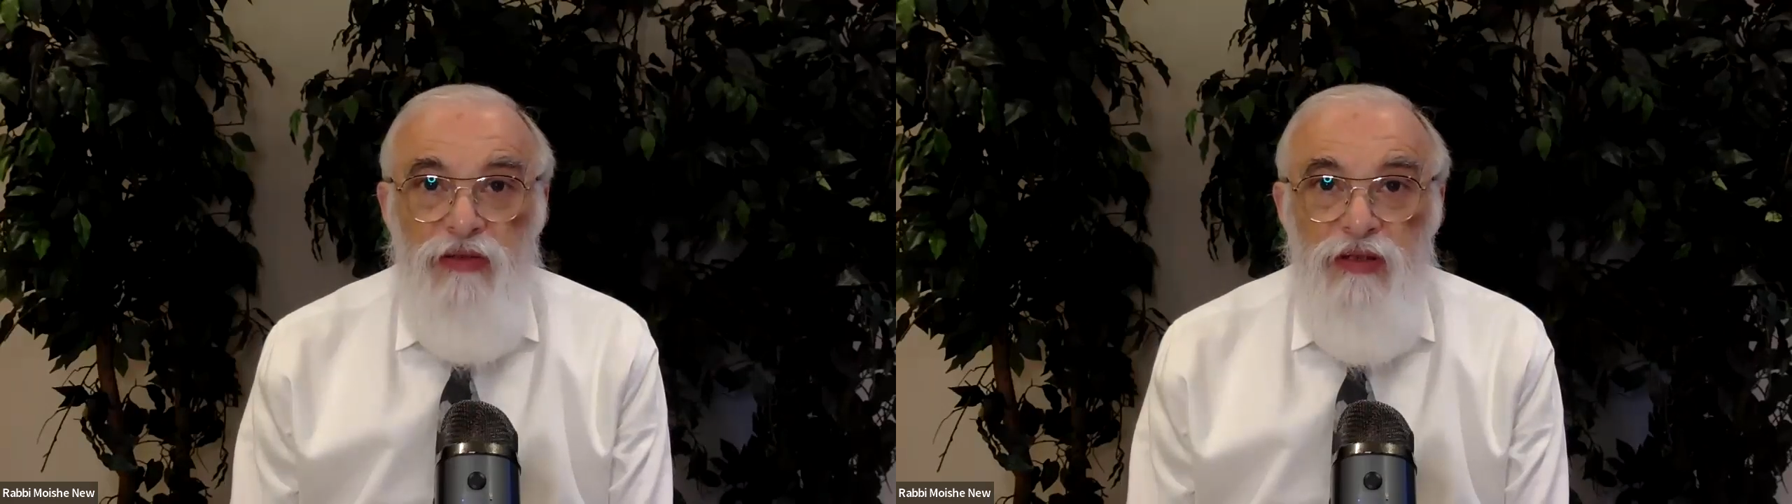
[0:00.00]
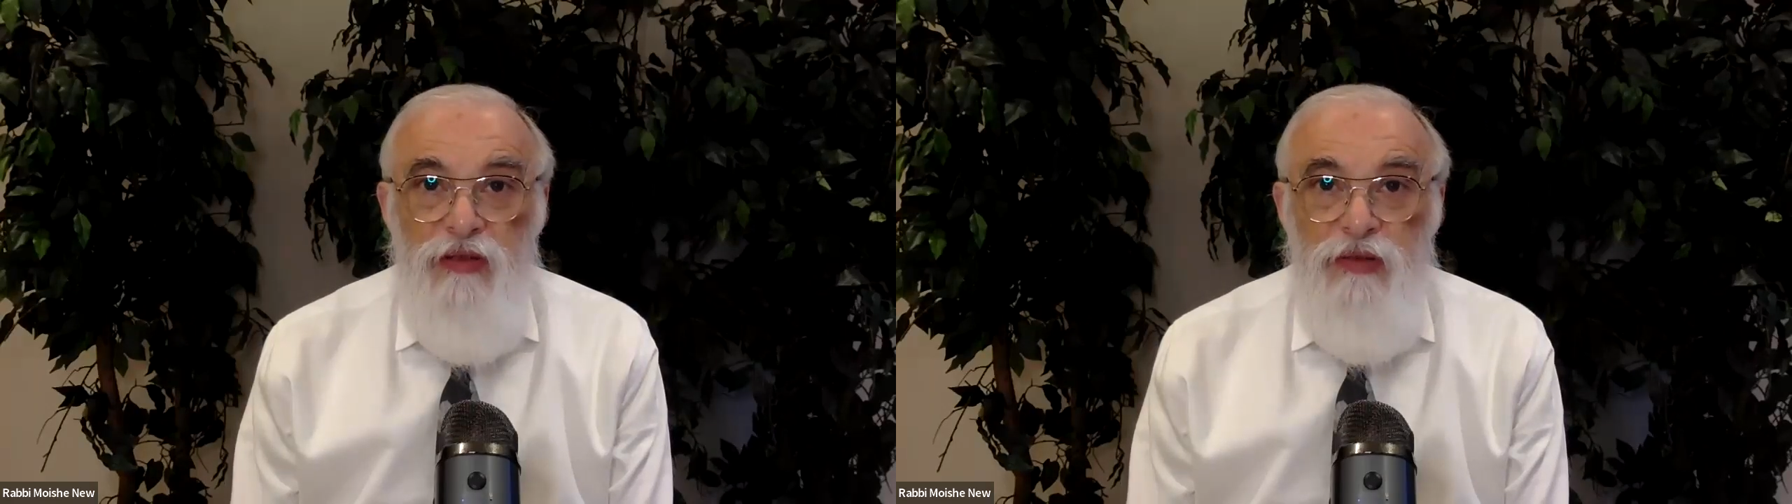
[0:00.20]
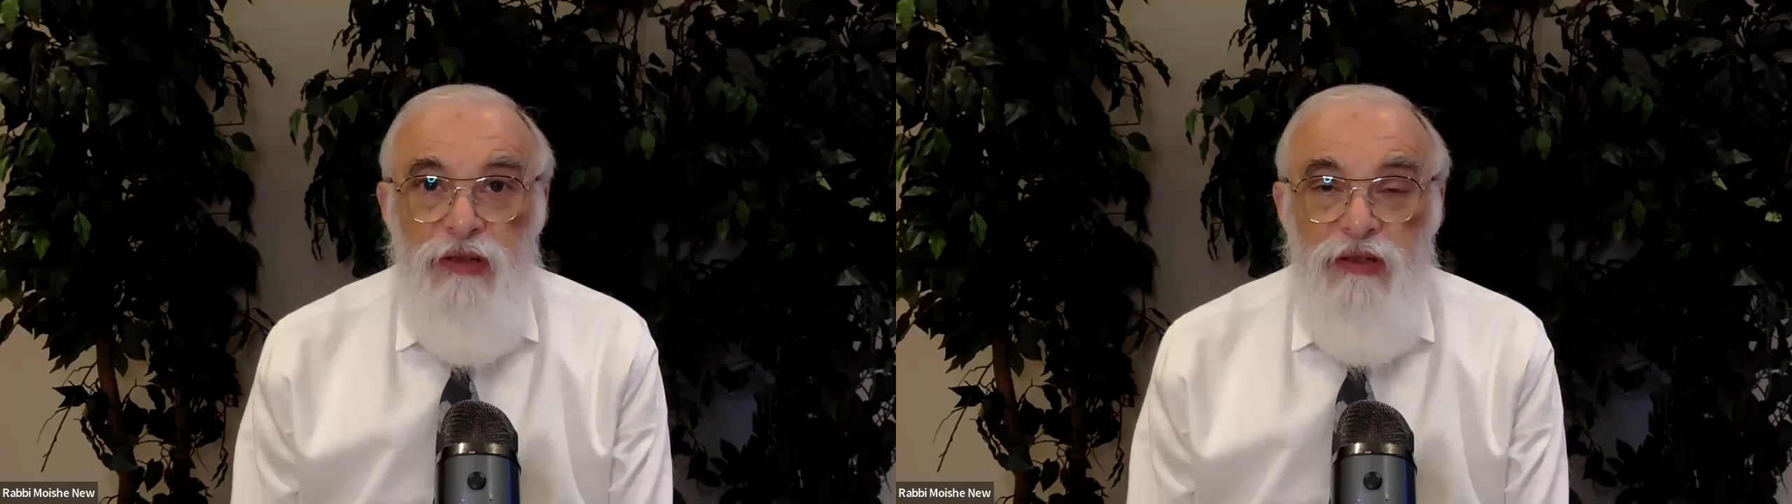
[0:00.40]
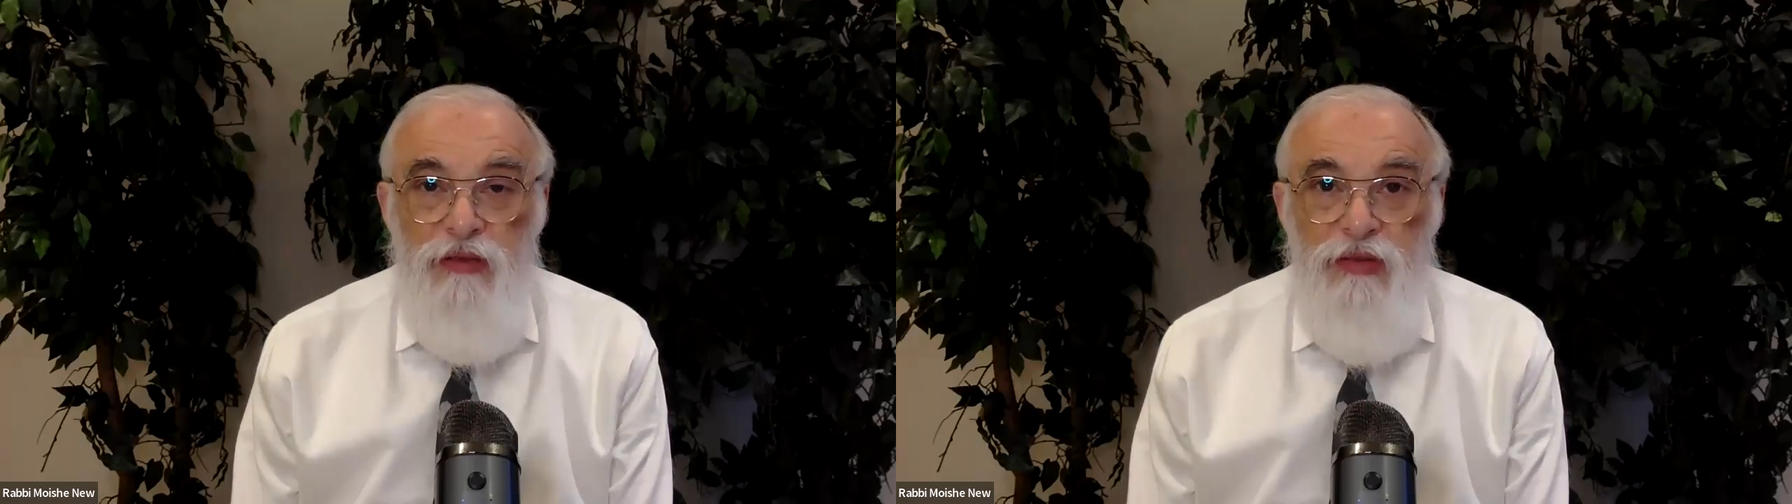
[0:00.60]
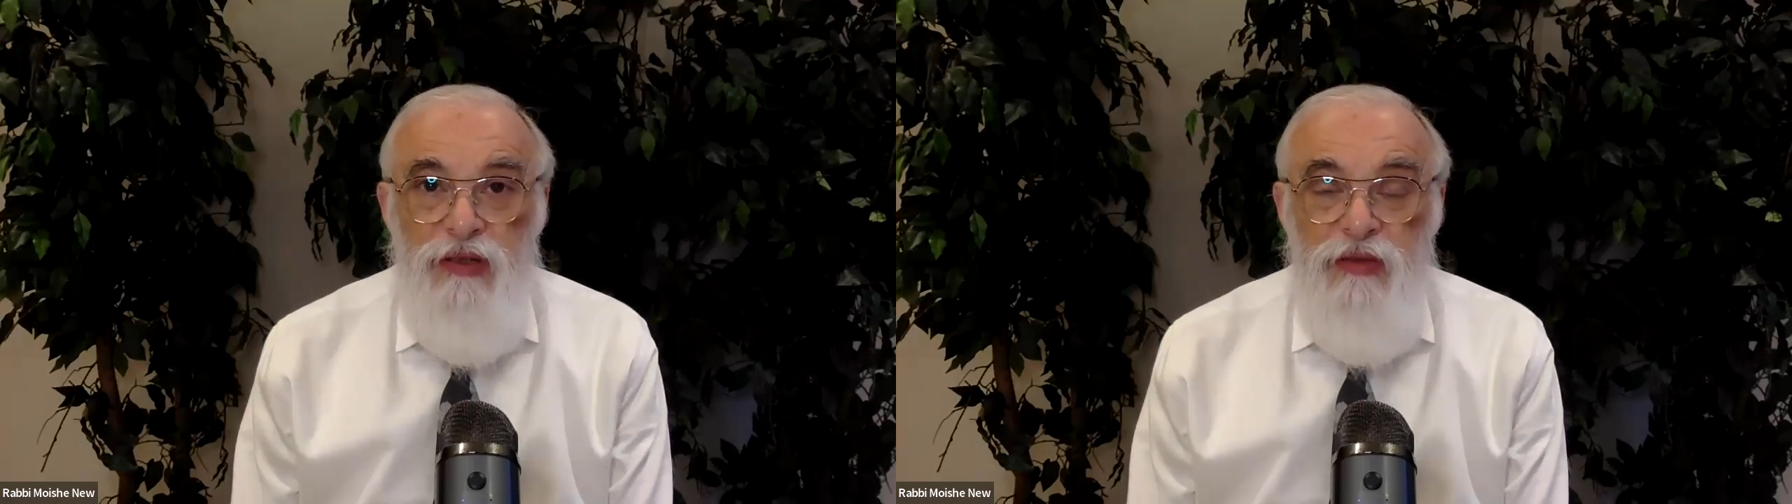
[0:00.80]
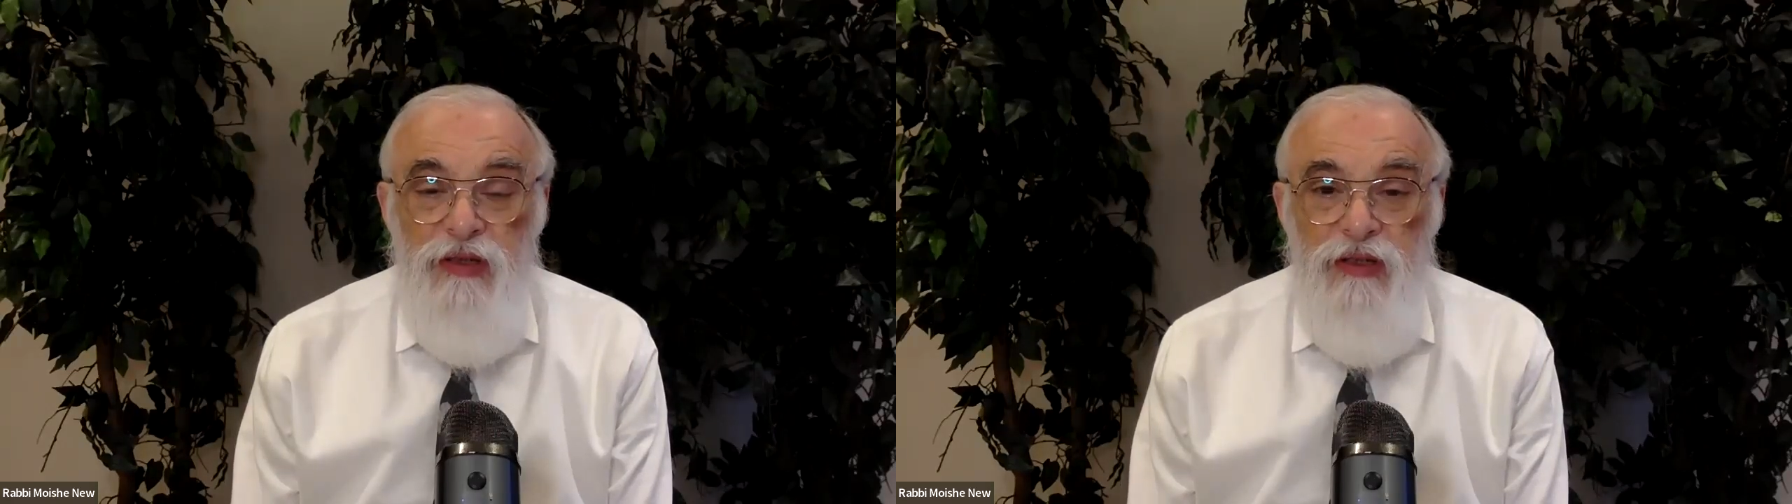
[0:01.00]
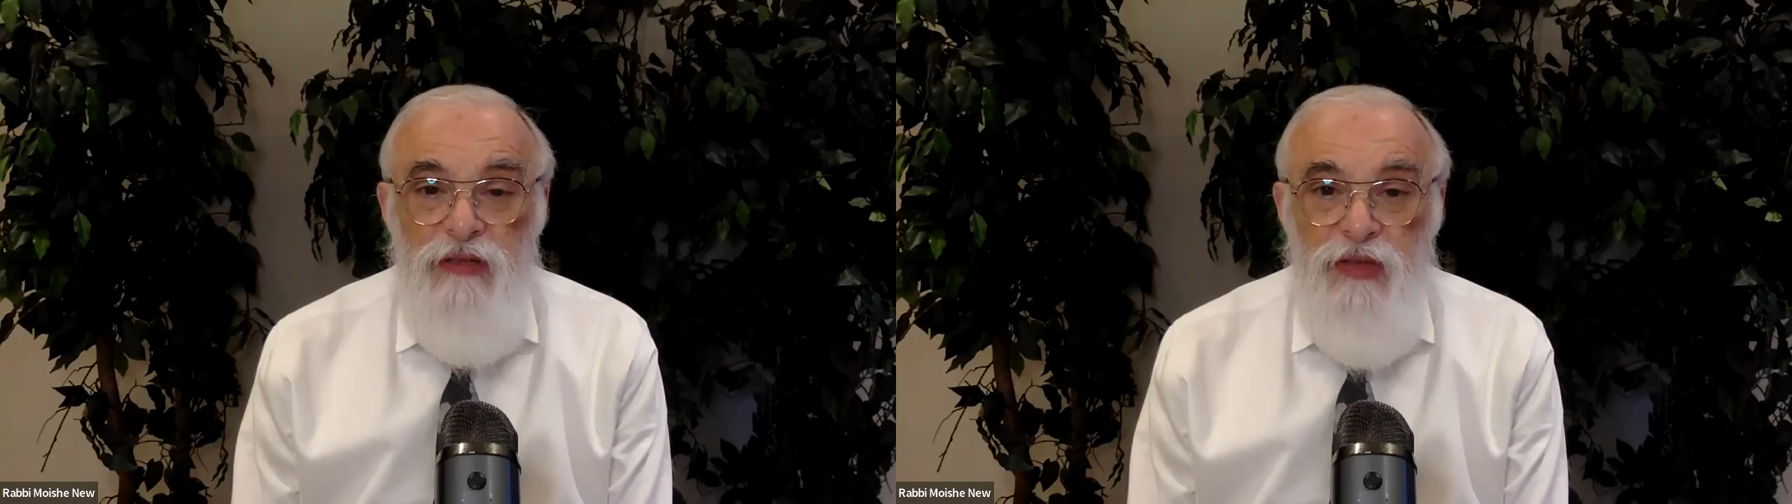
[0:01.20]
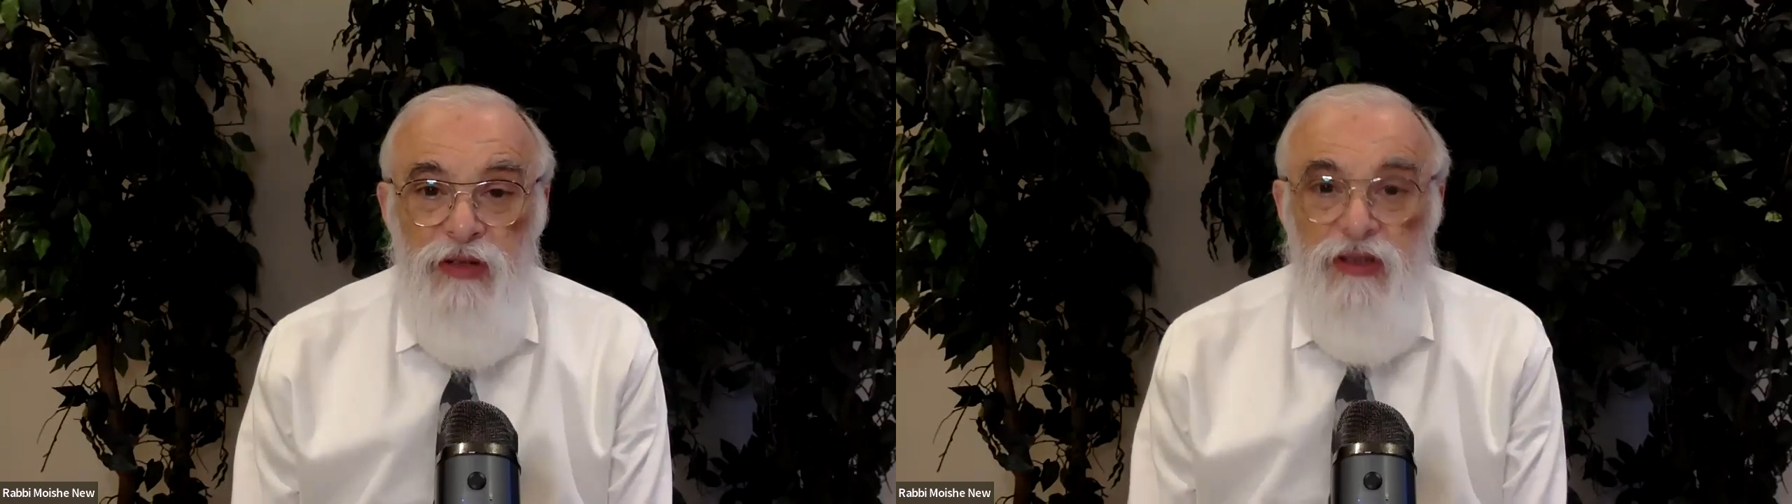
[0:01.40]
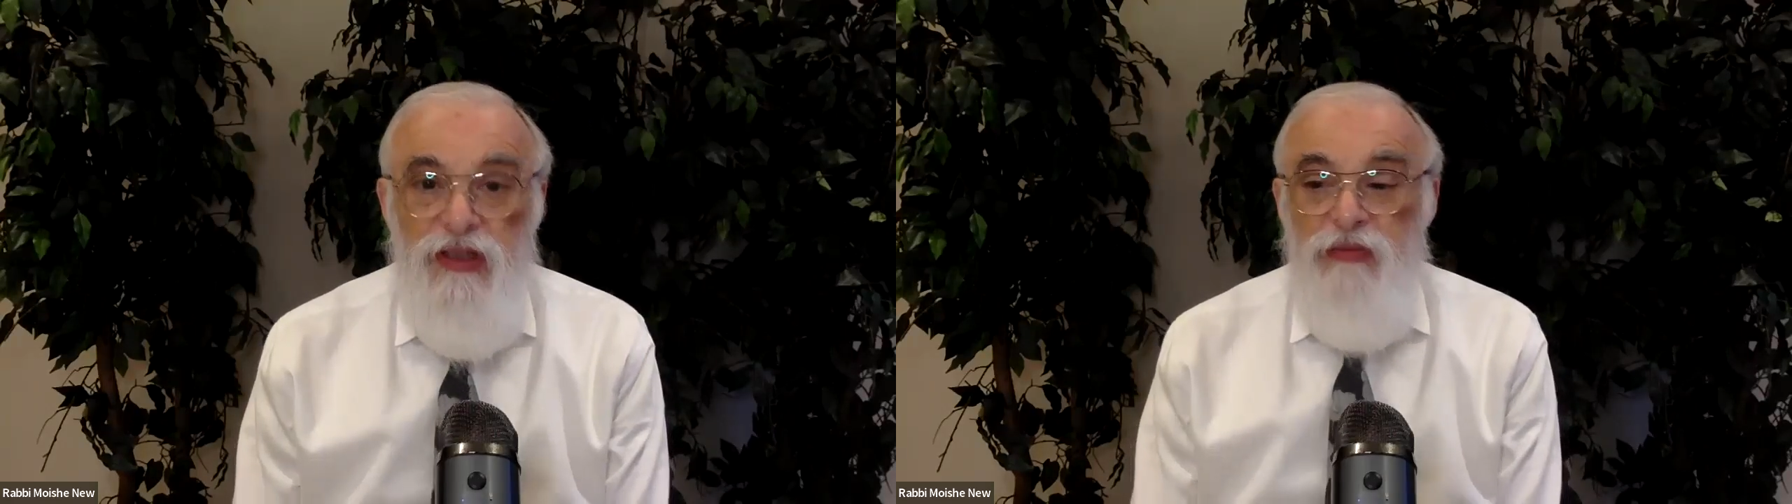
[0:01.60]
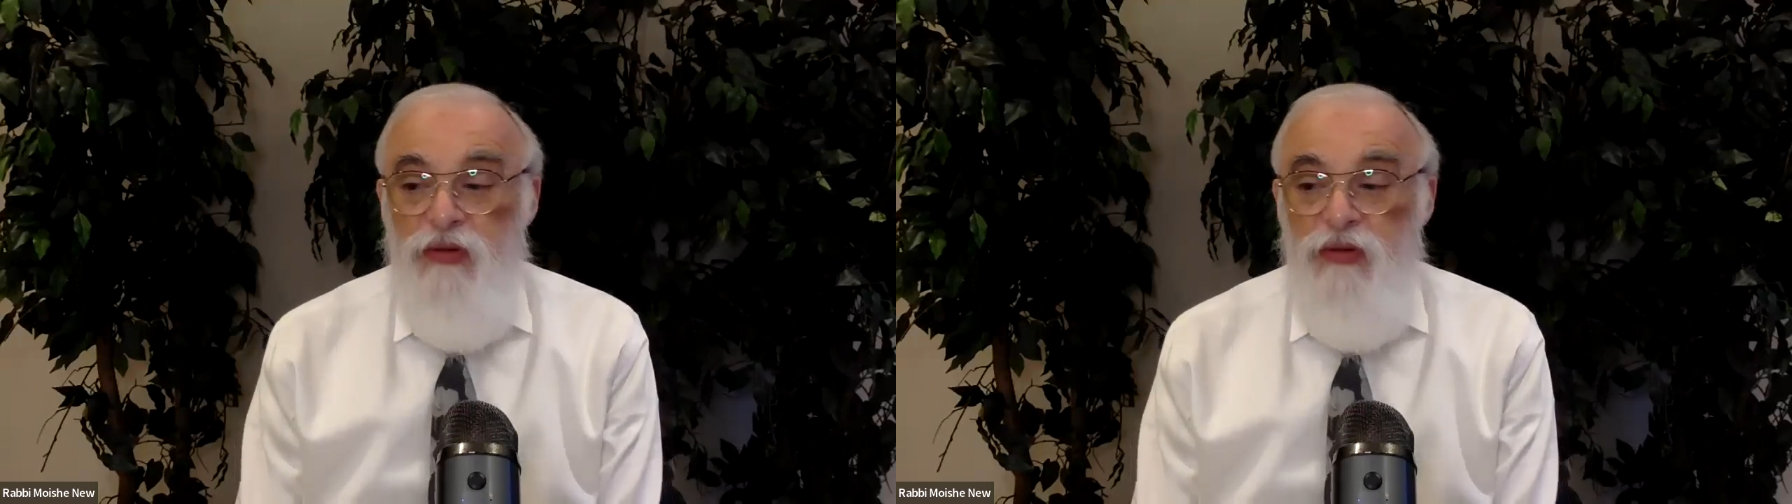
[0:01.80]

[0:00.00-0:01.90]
Who's the Pnimi in Marshall number